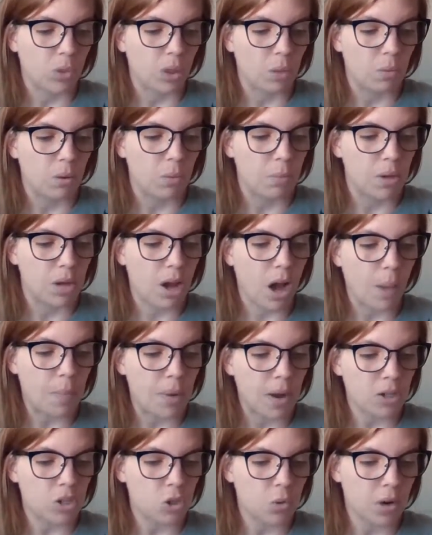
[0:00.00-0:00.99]
When we got
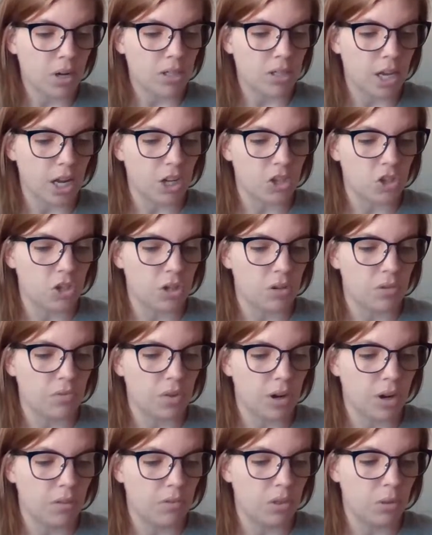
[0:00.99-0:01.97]
back to our section in
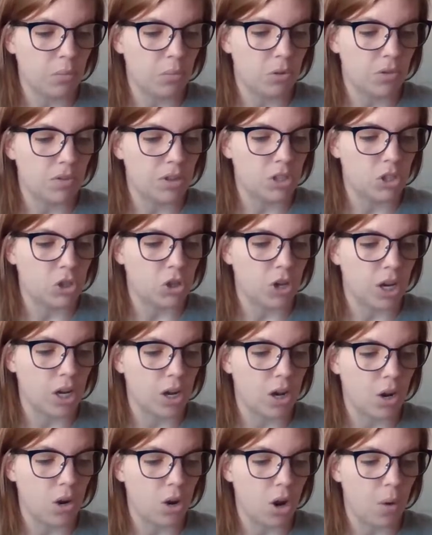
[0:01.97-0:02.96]
front of the movie
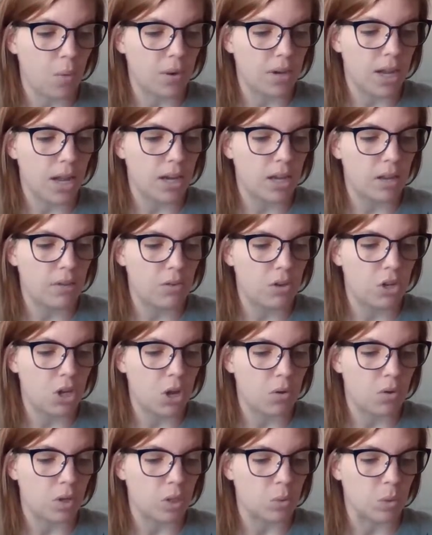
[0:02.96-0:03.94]
screen, no one had even
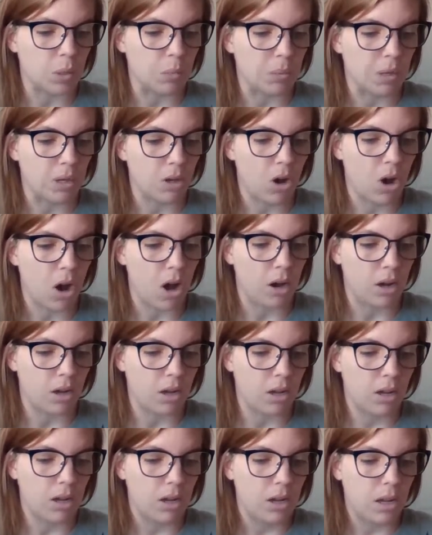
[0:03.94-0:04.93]
noticed we'd been gone.
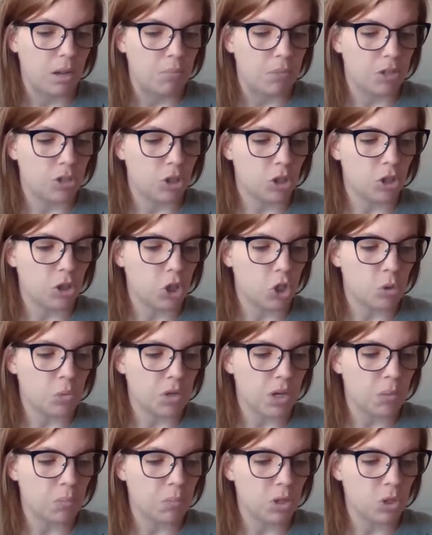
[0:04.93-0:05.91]
Mr.
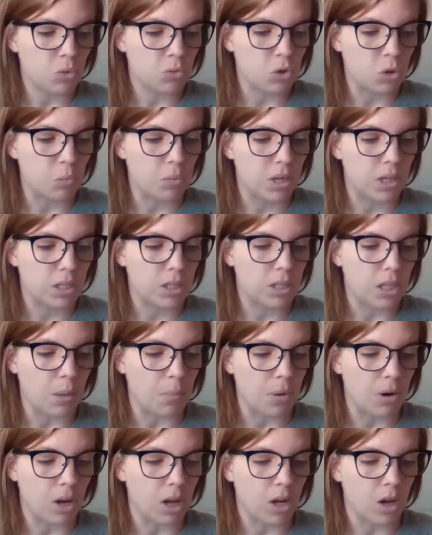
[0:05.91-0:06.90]
Tushman and Miss Rubin and
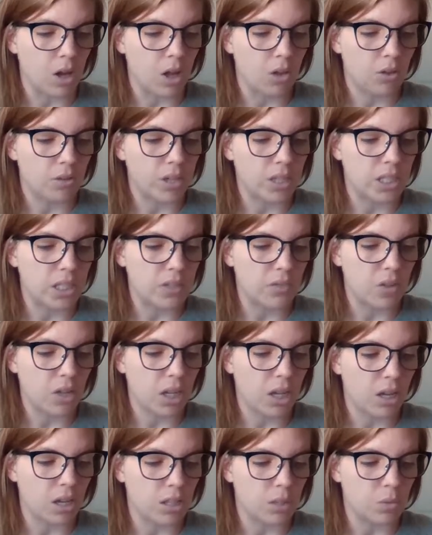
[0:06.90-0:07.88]
Summer and all the rest of the
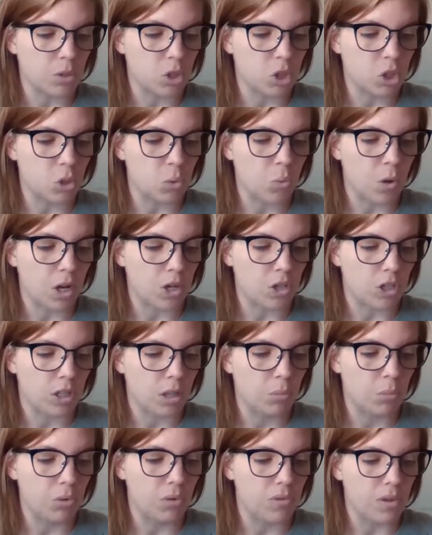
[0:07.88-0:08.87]
kids were just watching
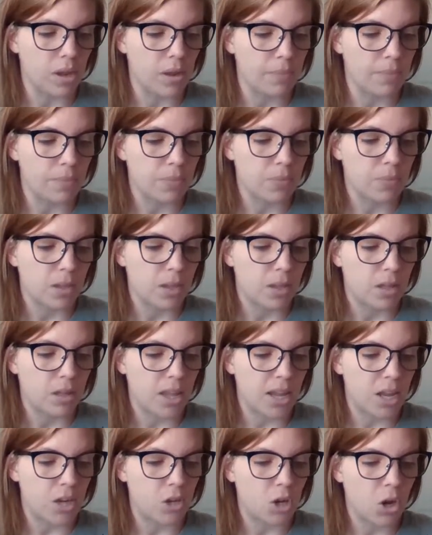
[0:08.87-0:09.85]
the movie.
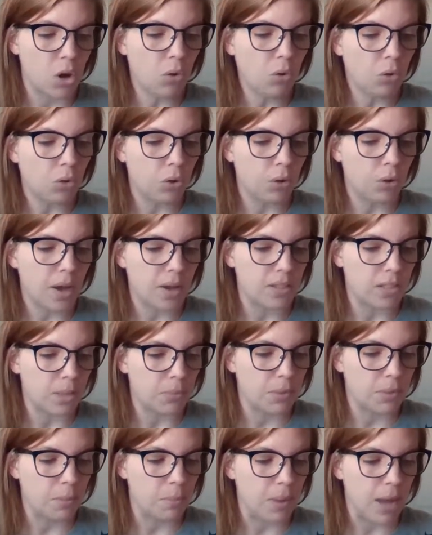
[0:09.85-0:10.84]
They had no clue how
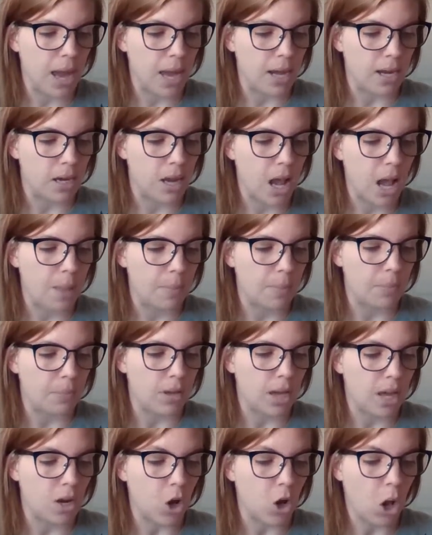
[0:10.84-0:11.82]
something bad
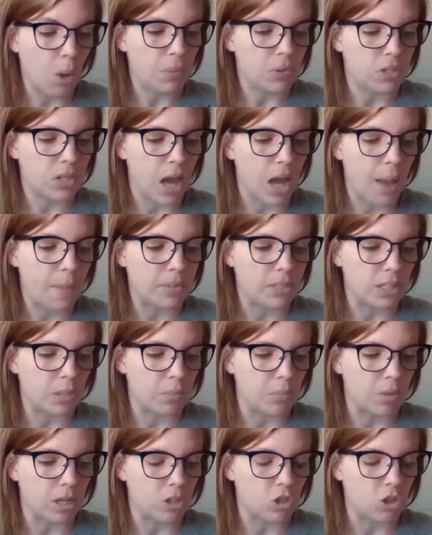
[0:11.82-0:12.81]
had almost happened
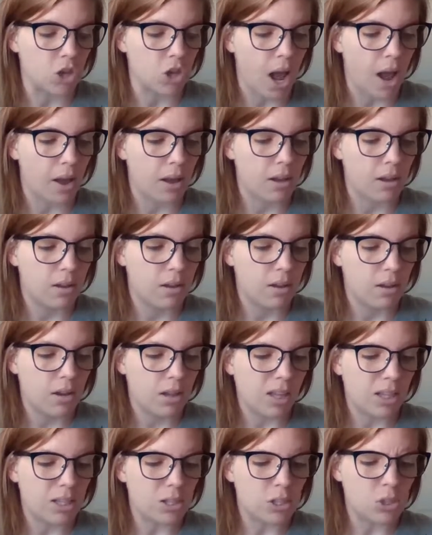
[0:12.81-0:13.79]
to me and Jack.
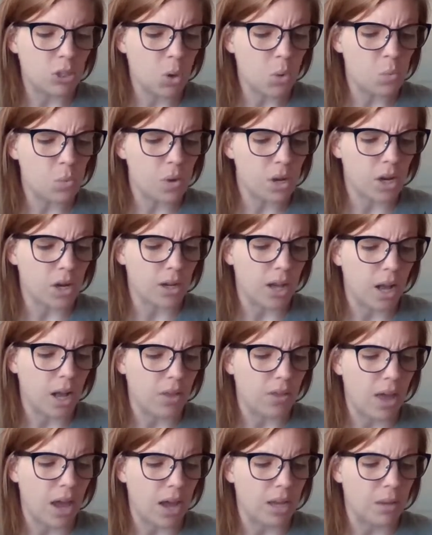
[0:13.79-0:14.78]
It's so weird how
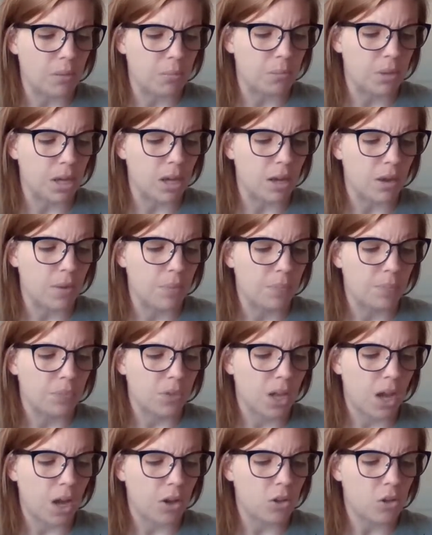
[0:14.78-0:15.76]
that can be.
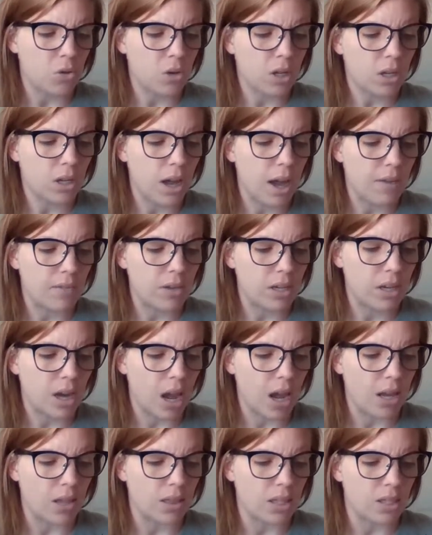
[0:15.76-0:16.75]
How you could have a
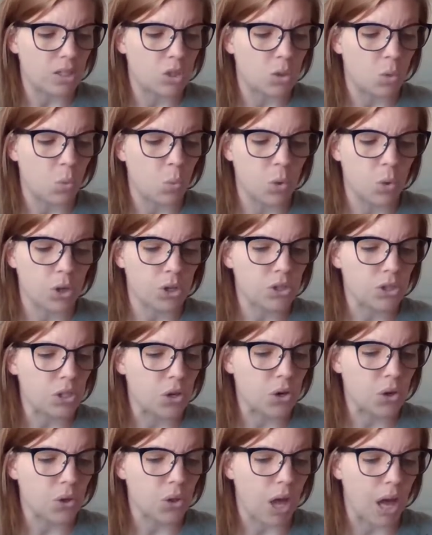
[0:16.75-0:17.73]
night that's the worst in
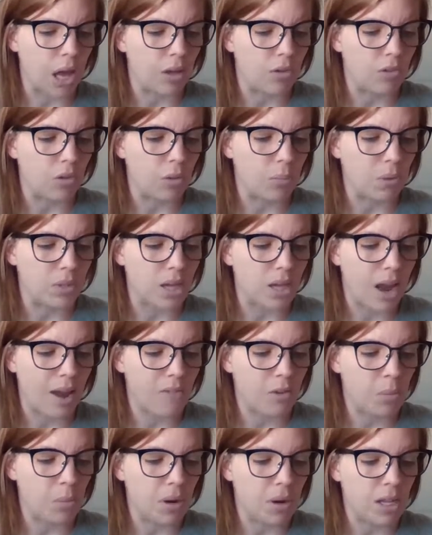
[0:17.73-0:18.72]
your life, but to
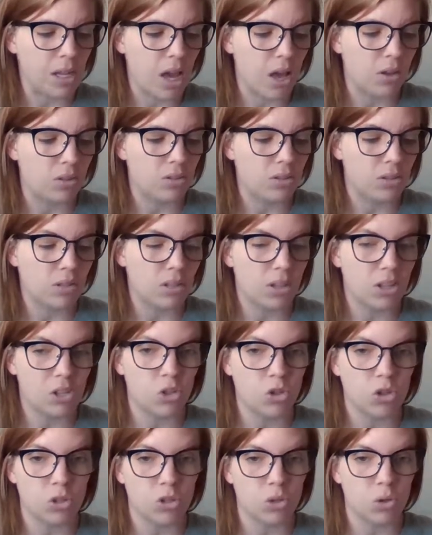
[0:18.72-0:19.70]
everybody else,
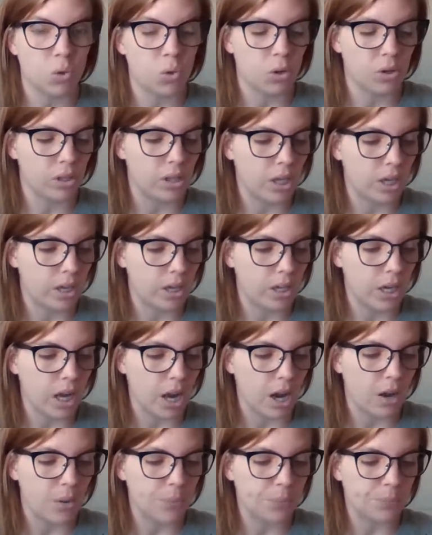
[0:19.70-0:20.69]
it's just an ordinary
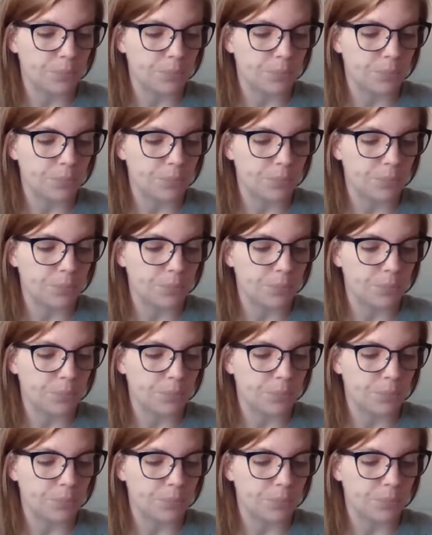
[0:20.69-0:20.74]
night.